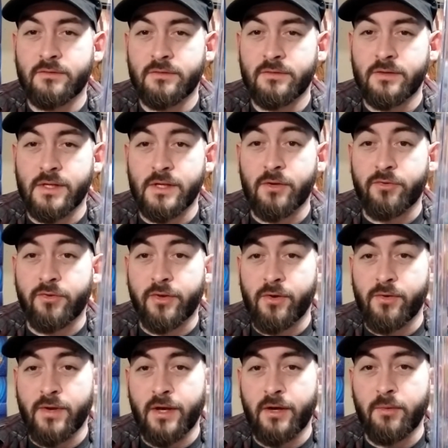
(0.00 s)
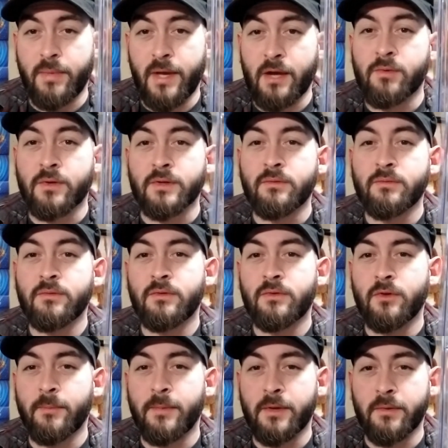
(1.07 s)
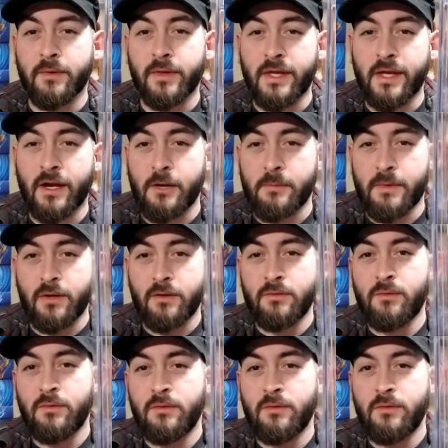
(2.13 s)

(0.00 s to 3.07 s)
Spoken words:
years ago now, back when nobody really cared about